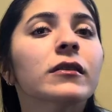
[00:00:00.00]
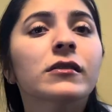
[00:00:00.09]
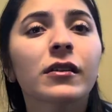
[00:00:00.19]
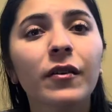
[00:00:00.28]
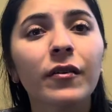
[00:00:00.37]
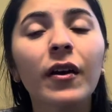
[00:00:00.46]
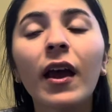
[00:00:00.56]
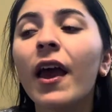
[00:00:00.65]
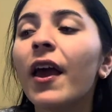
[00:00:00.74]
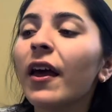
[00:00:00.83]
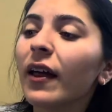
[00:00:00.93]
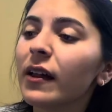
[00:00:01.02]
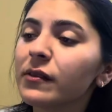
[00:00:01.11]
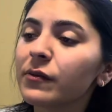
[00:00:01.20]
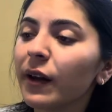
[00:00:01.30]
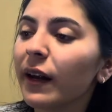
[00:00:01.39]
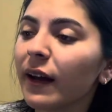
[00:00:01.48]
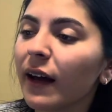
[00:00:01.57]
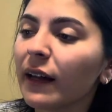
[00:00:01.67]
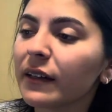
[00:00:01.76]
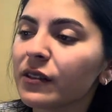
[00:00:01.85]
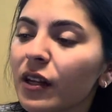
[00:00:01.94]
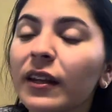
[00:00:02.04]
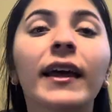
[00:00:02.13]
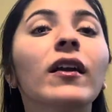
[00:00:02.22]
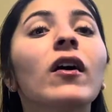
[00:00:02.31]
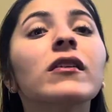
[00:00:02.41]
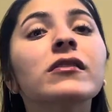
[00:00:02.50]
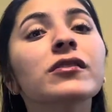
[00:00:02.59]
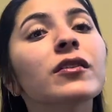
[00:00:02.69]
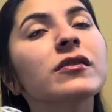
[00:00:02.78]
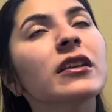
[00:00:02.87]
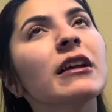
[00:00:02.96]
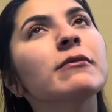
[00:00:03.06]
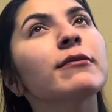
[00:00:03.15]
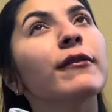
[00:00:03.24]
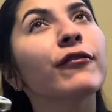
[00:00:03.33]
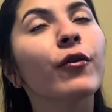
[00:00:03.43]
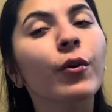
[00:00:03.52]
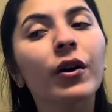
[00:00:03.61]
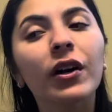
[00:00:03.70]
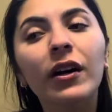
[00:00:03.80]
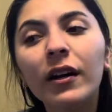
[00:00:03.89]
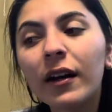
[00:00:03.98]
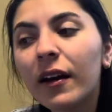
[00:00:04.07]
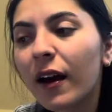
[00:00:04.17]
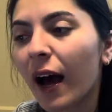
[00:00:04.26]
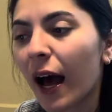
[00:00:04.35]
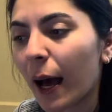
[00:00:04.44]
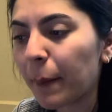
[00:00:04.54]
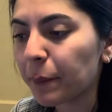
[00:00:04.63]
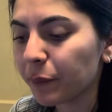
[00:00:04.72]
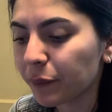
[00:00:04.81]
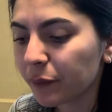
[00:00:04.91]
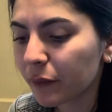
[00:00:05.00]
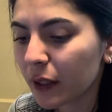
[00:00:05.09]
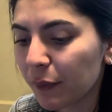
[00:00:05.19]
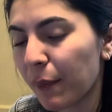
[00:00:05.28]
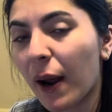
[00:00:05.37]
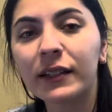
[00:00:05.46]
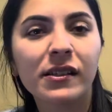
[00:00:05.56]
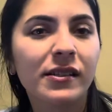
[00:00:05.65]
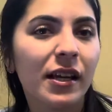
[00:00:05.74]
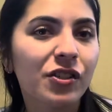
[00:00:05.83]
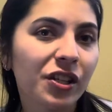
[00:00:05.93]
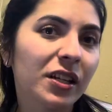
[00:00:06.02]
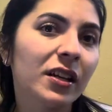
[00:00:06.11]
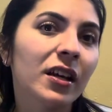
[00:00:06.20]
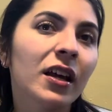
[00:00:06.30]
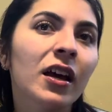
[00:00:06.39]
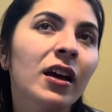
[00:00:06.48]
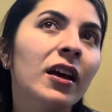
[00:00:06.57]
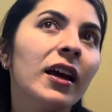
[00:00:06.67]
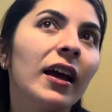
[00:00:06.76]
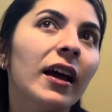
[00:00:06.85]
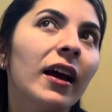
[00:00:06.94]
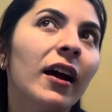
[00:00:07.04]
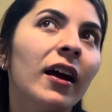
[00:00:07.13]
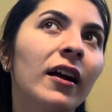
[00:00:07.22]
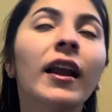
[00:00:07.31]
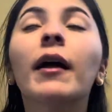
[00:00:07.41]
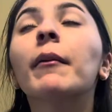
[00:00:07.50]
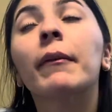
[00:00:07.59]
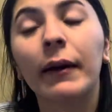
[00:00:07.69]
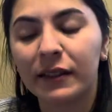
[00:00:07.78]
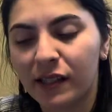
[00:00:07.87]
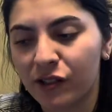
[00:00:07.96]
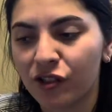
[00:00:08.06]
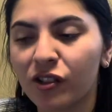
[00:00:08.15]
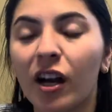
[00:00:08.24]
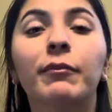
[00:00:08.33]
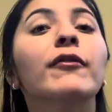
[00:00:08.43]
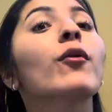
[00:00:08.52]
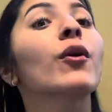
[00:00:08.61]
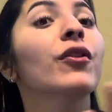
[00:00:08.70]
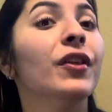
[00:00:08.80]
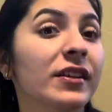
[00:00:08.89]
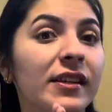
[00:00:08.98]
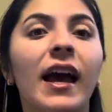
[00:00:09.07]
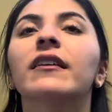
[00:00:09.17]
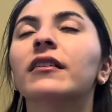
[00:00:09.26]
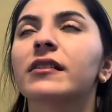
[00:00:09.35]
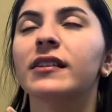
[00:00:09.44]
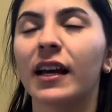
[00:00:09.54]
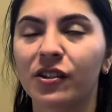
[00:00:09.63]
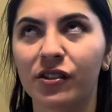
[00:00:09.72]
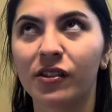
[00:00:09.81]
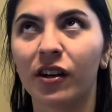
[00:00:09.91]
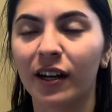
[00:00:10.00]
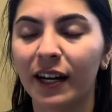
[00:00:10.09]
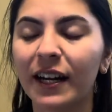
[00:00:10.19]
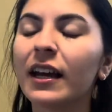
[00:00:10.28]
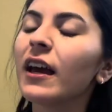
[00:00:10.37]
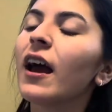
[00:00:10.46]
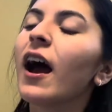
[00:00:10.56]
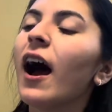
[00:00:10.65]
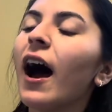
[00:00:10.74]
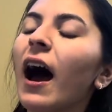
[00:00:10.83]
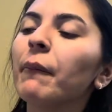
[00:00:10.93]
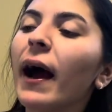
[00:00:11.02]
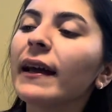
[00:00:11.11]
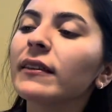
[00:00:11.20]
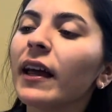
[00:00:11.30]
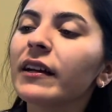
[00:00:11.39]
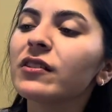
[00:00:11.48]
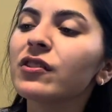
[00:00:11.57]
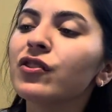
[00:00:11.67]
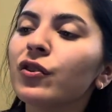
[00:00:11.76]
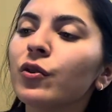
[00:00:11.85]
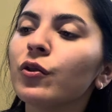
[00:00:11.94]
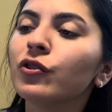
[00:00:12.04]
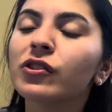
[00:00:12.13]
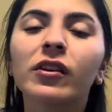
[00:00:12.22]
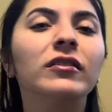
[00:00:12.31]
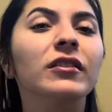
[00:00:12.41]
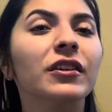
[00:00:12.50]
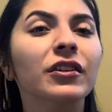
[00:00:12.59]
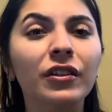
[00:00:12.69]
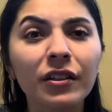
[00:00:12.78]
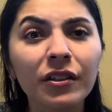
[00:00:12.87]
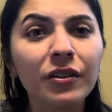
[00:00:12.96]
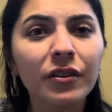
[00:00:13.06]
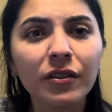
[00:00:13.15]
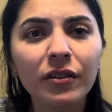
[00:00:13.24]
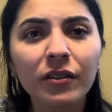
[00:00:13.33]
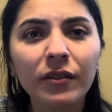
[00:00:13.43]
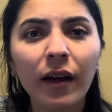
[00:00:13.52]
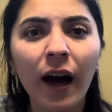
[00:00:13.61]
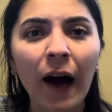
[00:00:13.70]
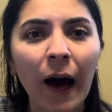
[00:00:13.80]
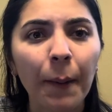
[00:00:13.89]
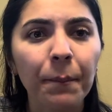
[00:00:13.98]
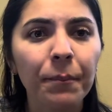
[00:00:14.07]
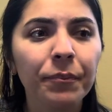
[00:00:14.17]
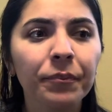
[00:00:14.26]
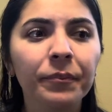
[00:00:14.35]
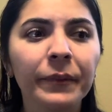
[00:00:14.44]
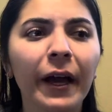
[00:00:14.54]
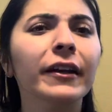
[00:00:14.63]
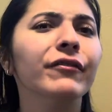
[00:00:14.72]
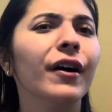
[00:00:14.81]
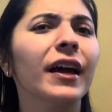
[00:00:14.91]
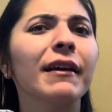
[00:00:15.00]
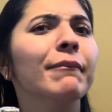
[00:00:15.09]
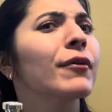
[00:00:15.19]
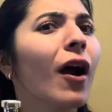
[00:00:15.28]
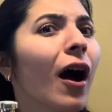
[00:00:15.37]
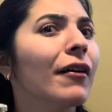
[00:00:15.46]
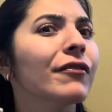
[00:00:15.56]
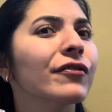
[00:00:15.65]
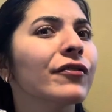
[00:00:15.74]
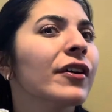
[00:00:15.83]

So that's what I like to, and then also sometimes before my practice session, not my practice session, sorry, before this end of the section, sorry, I like to do just a lyrical kind of a improv.